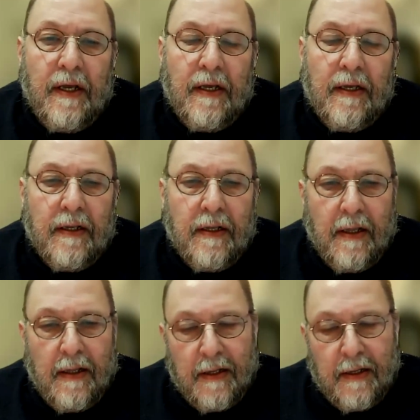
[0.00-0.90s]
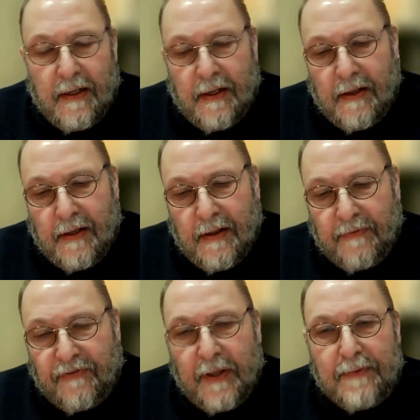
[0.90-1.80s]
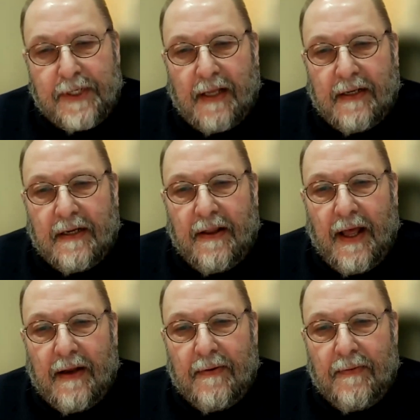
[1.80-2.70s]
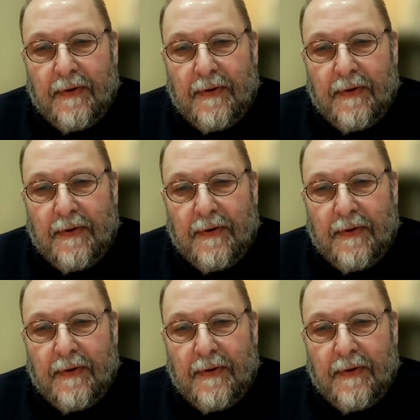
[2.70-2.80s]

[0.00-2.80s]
a flip side to that.